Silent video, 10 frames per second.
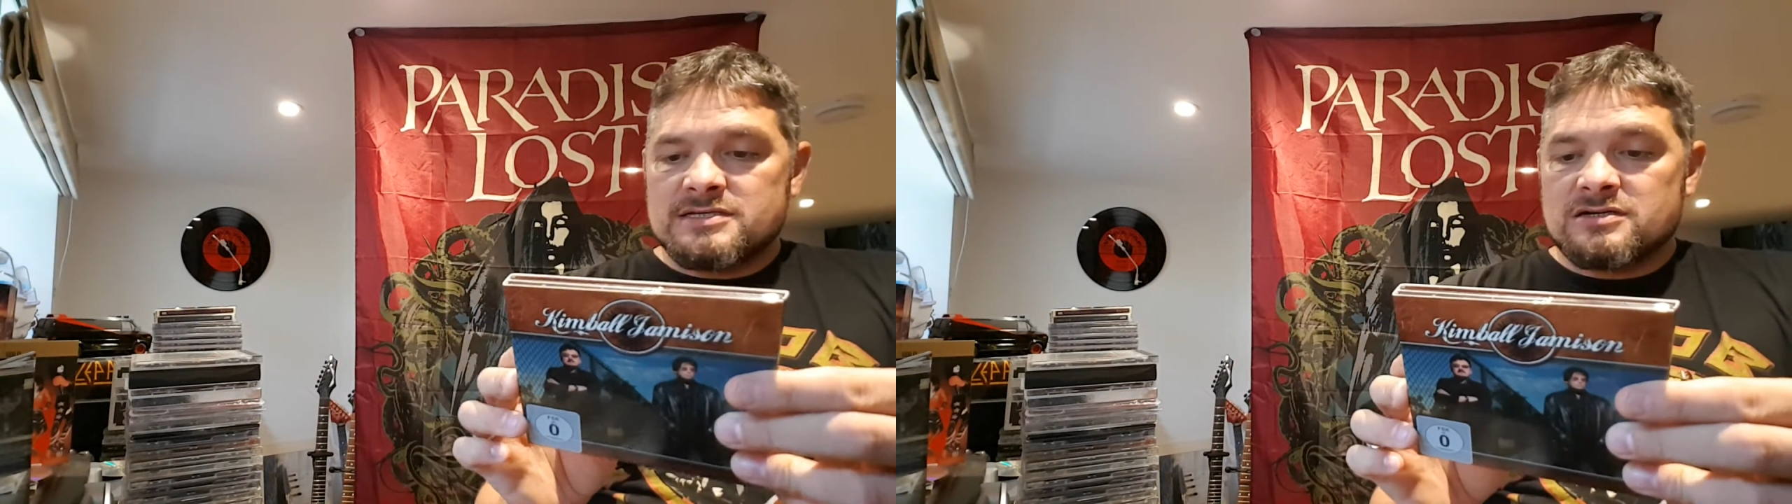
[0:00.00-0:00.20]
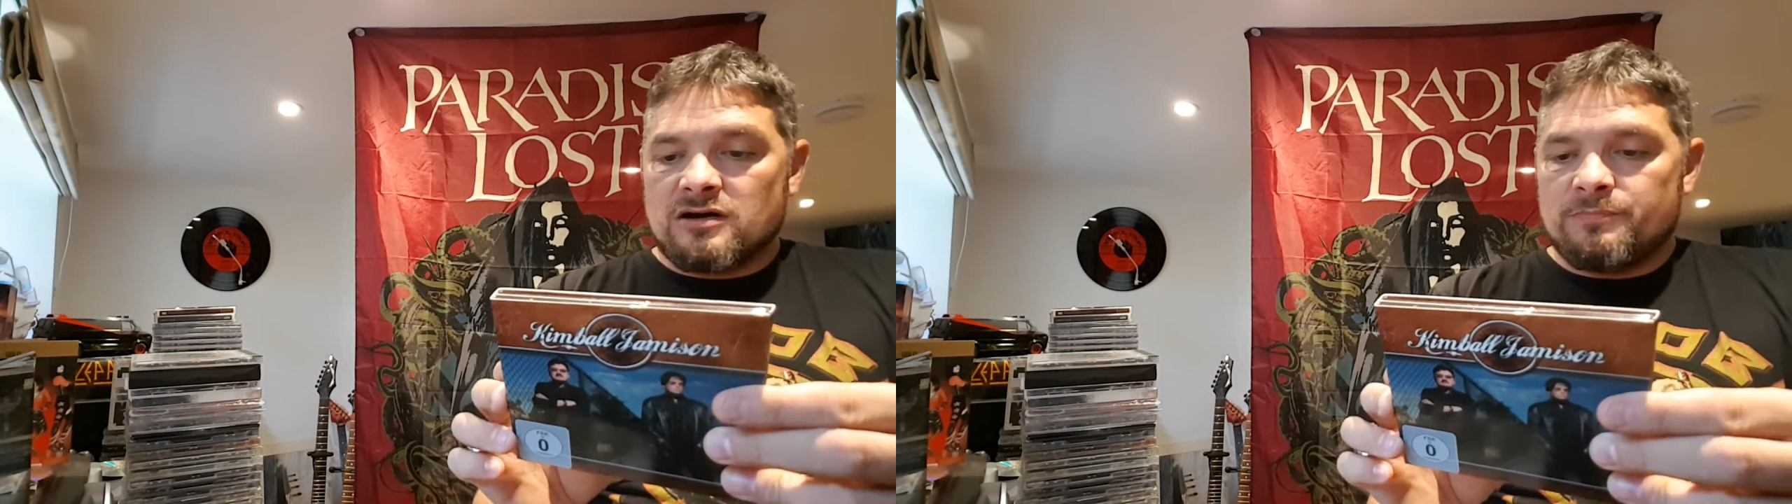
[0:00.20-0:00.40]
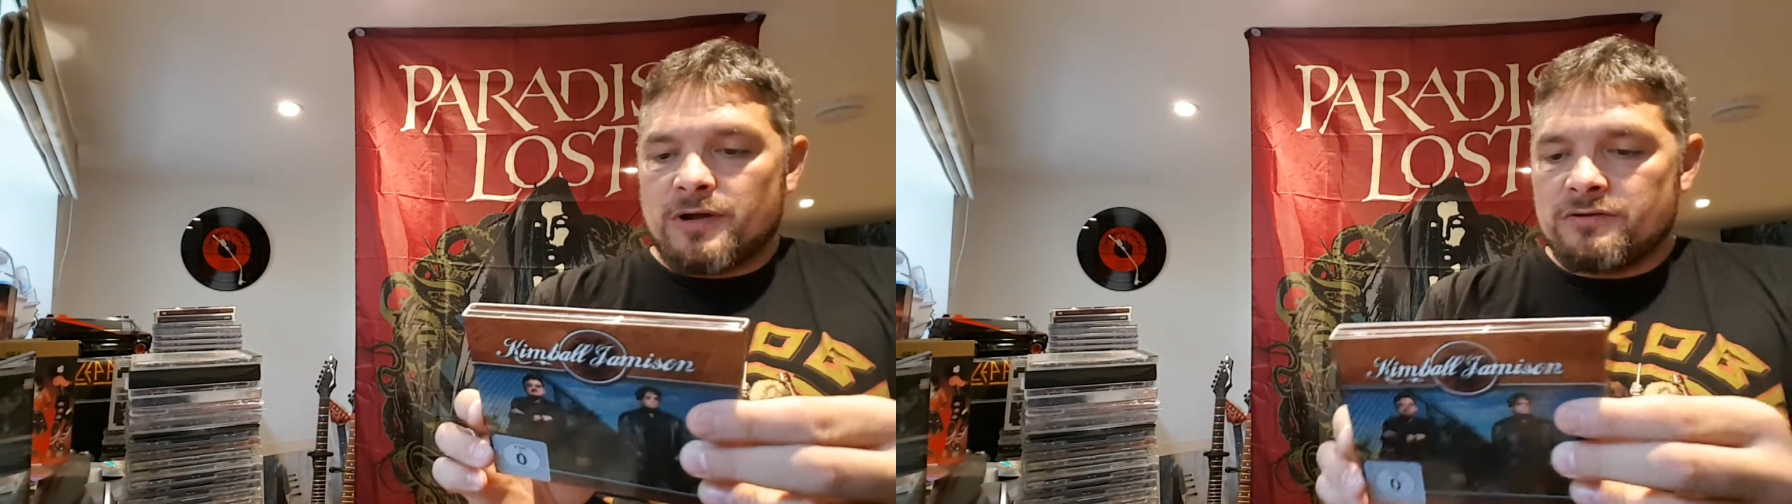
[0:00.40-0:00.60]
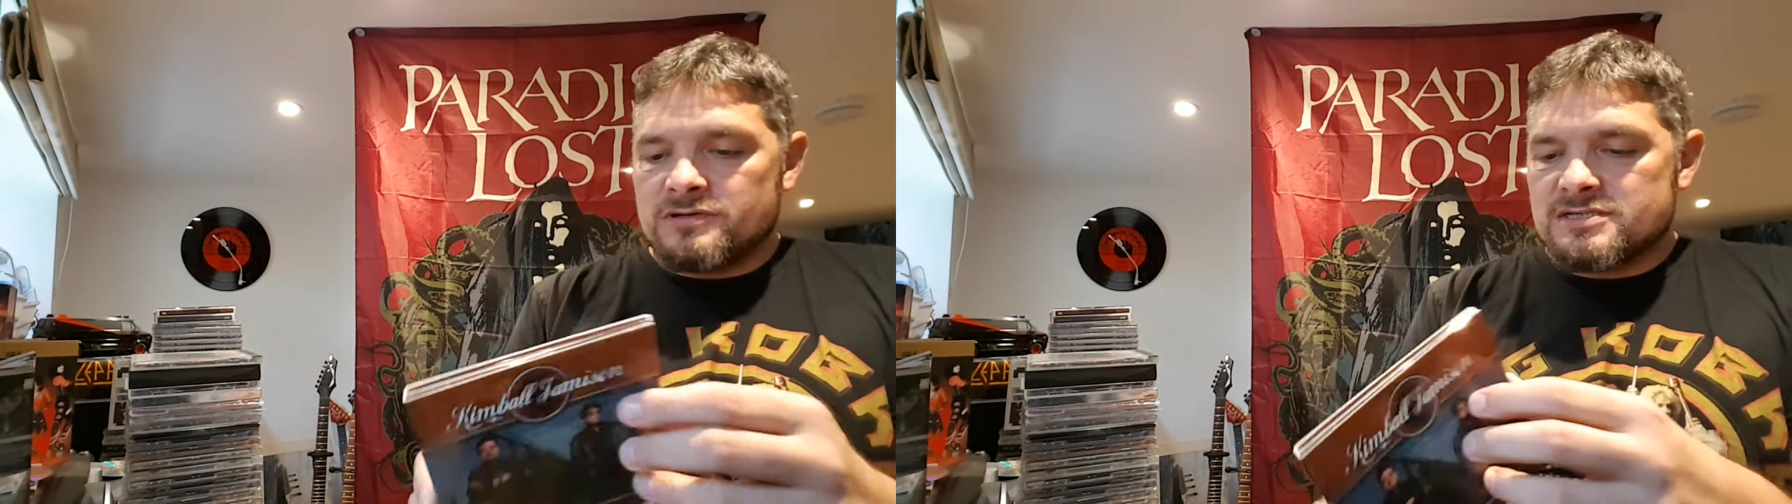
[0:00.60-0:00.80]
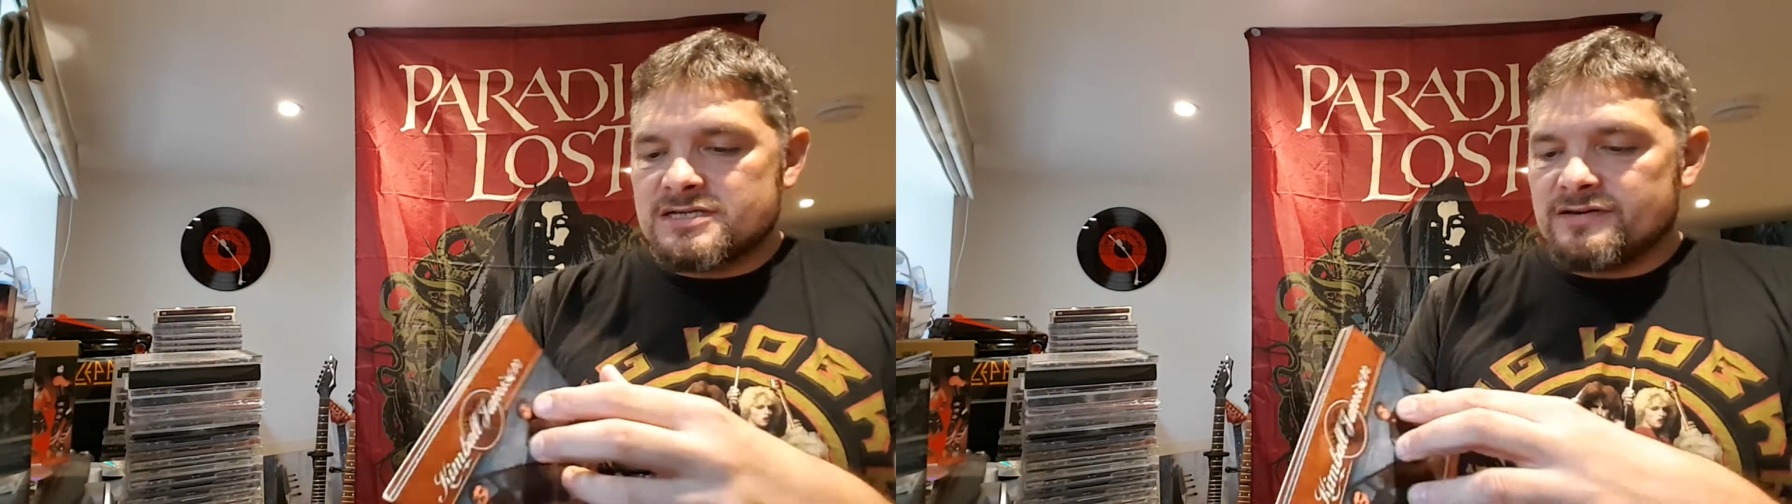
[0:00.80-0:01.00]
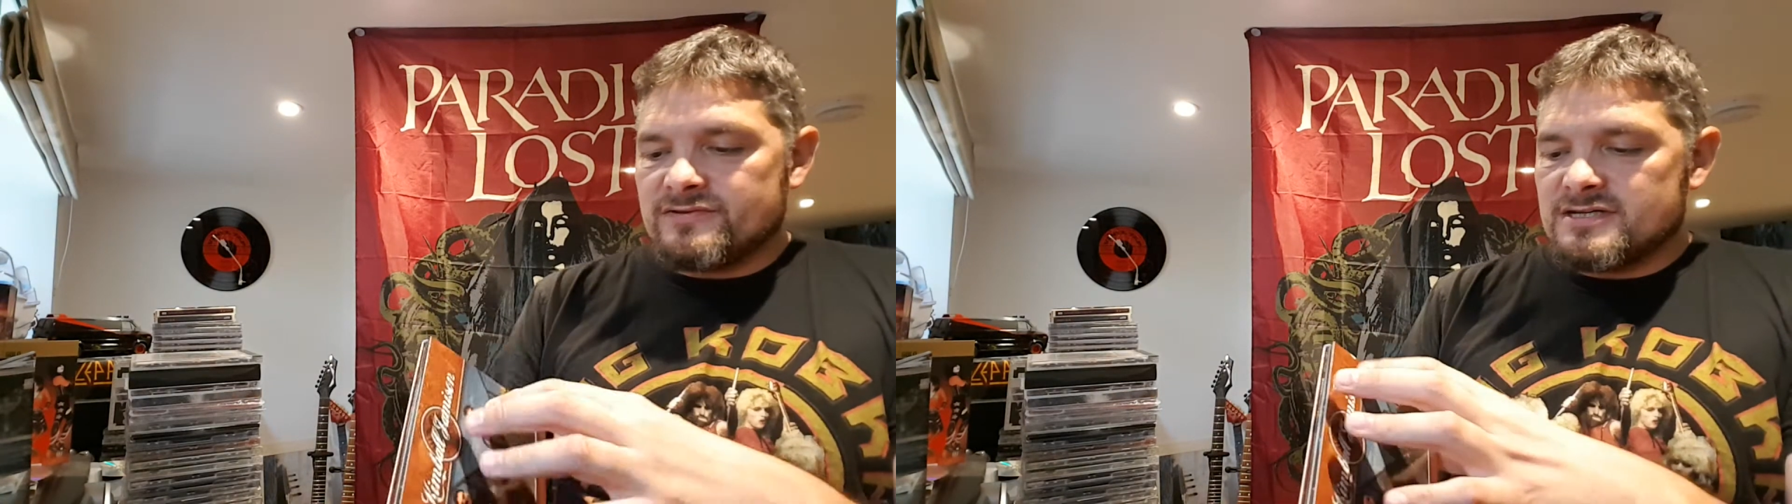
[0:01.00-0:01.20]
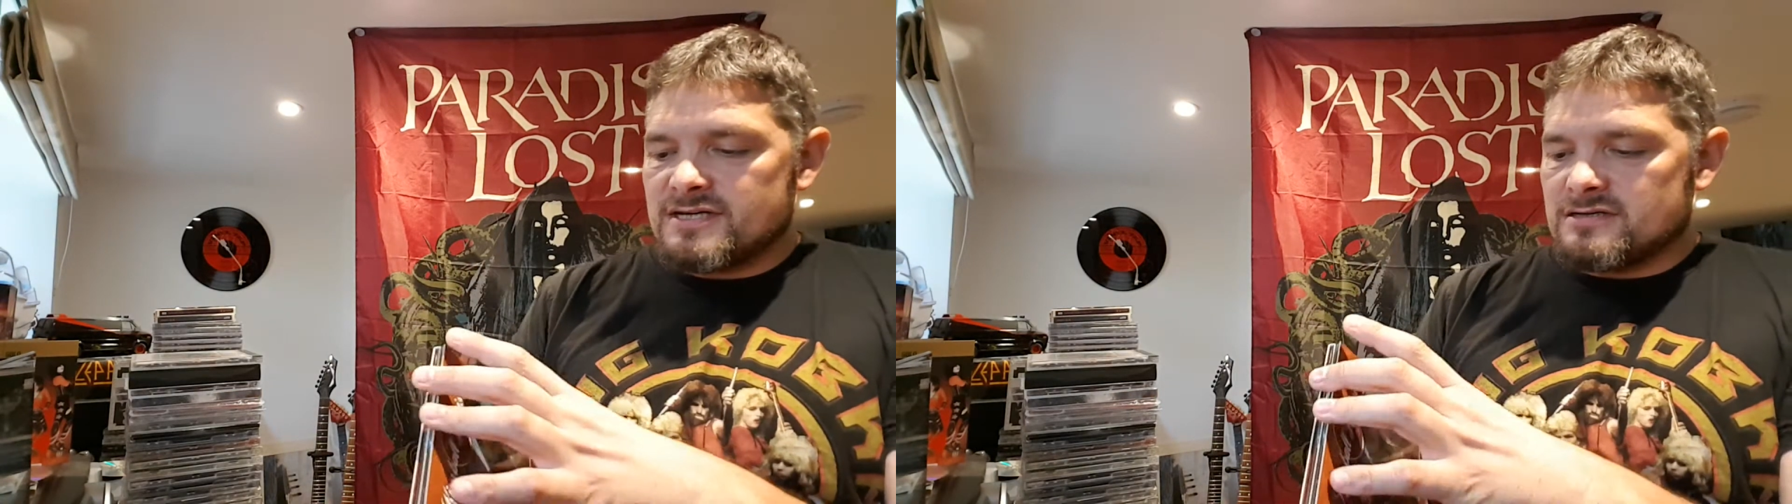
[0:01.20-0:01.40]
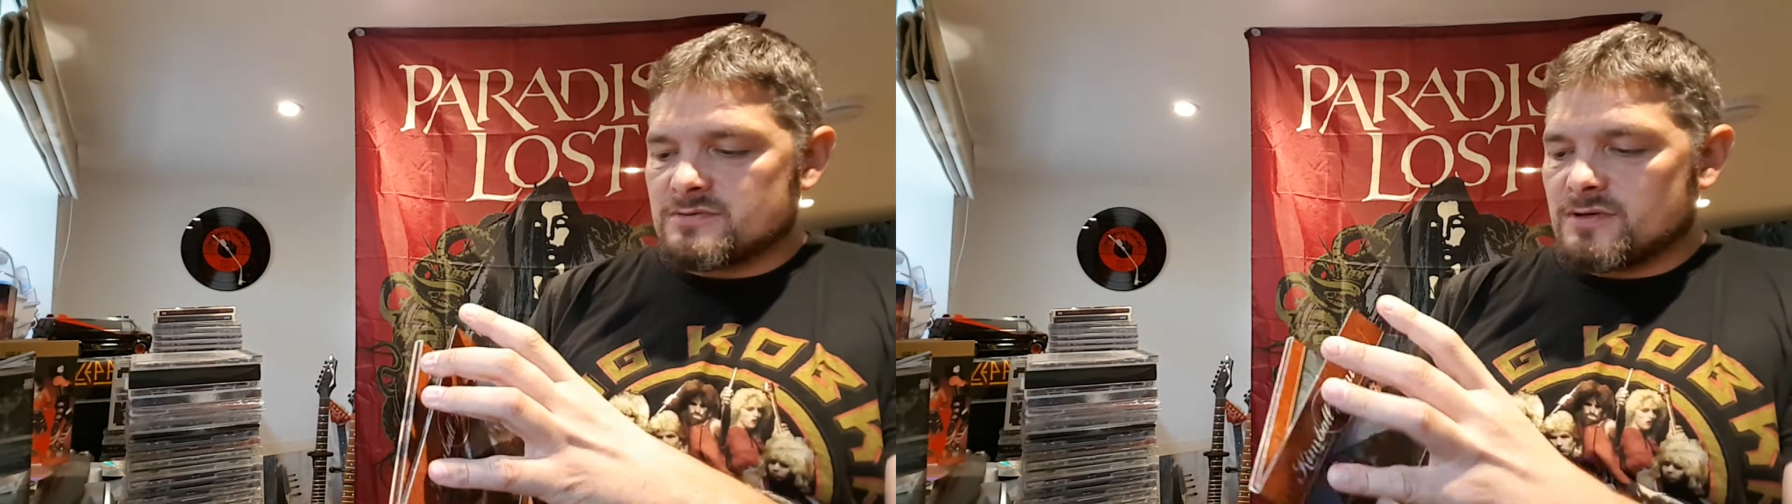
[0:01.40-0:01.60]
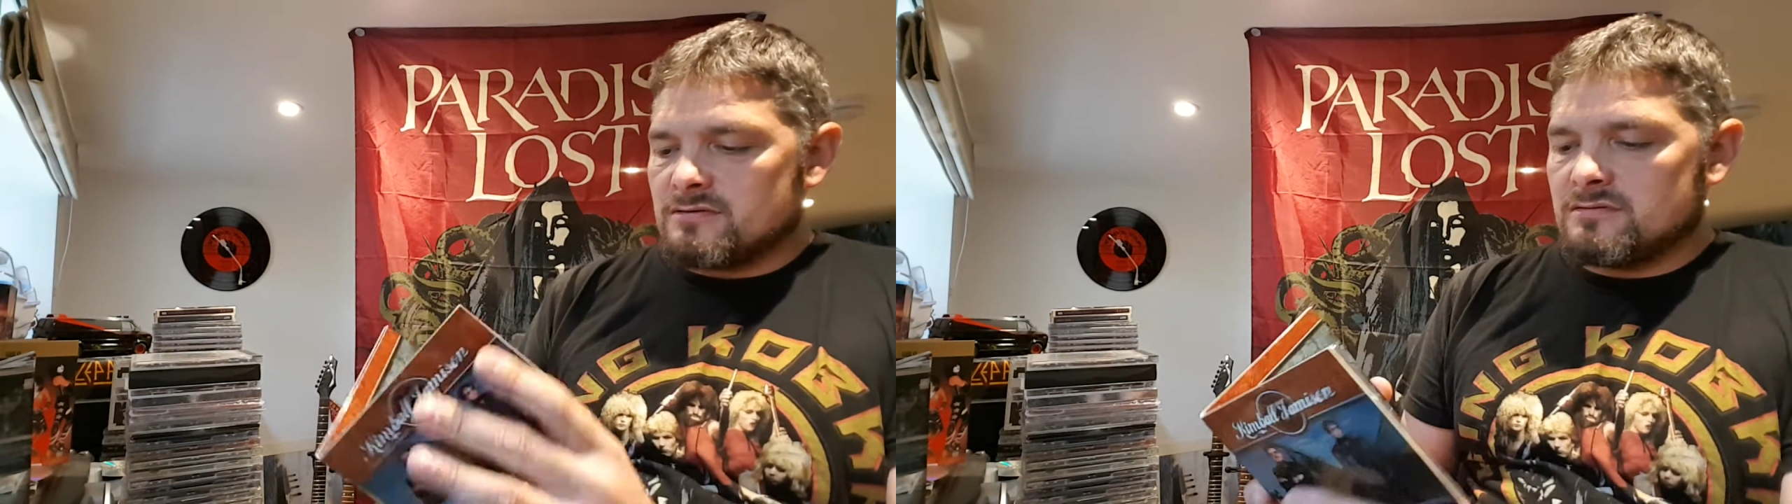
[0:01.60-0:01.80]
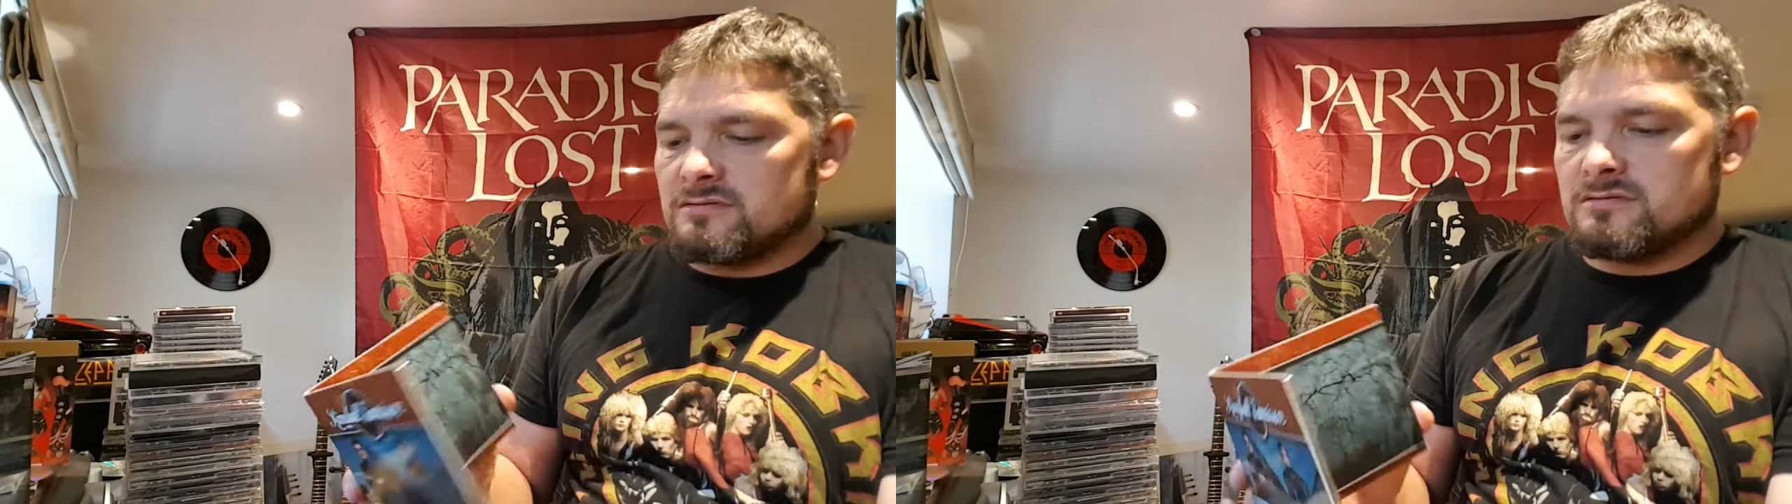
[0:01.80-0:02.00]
has got a bonus DVD as well,